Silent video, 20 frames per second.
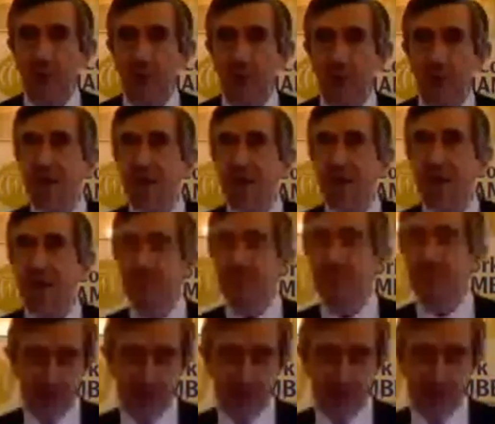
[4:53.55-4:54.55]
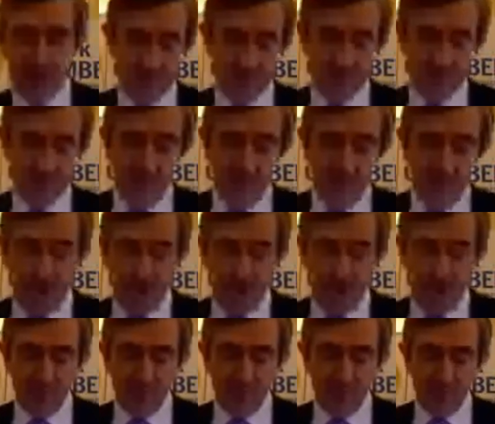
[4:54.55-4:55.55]
our mails business,
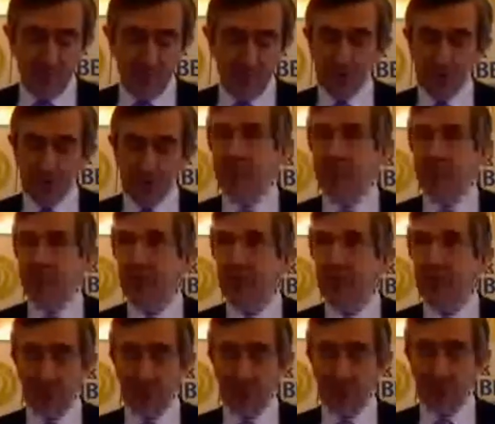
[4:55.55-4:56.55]
We are currently dealing with the